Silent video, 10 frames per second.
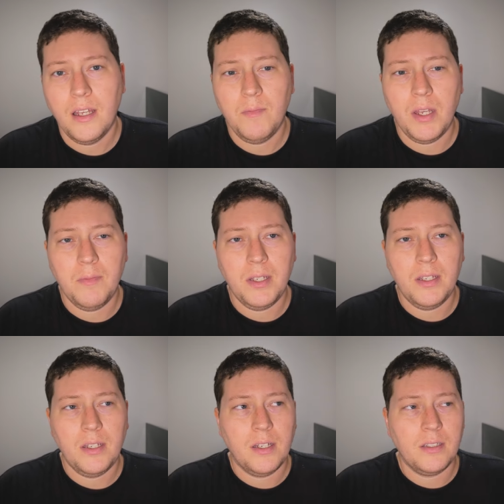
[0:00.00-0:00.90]
and
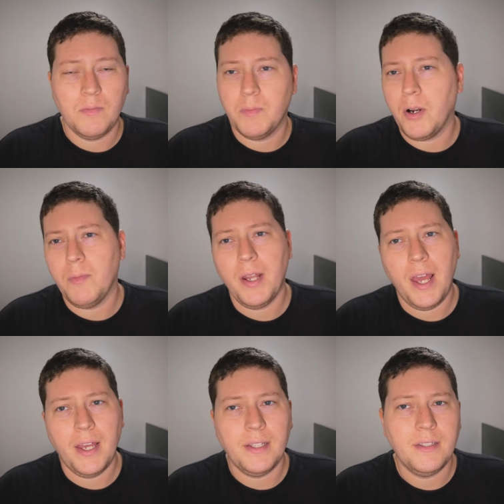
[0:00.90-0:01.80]
maybe uh, some department
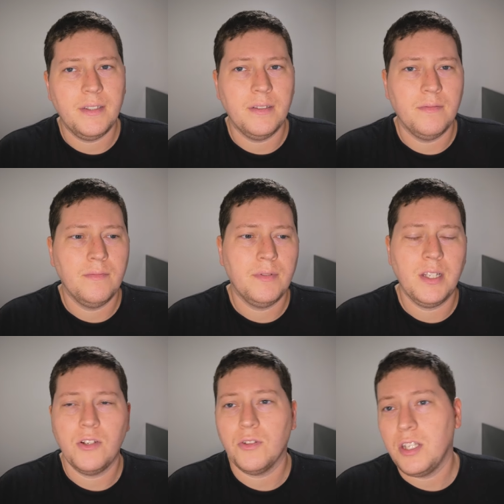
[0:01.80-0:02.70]
heads and
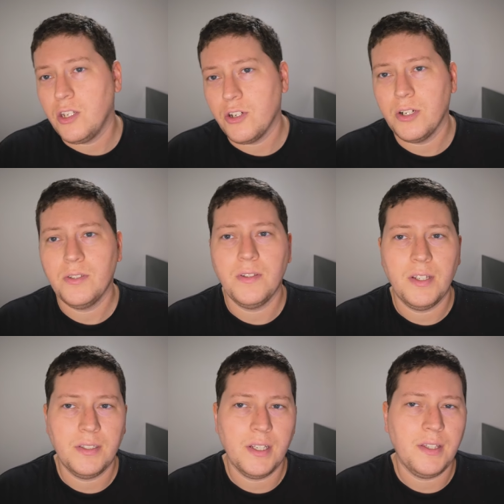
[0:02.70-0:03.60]
potential teachers and
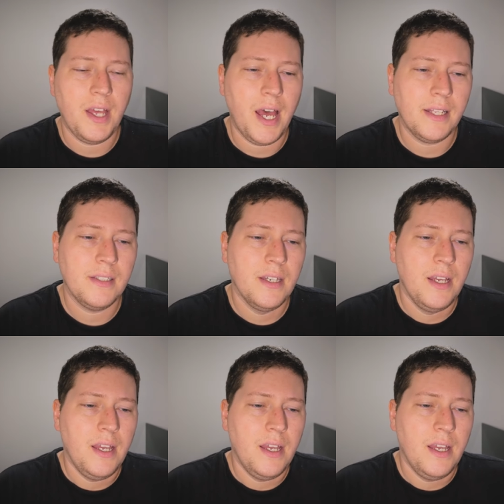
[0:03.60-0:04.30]
things like that.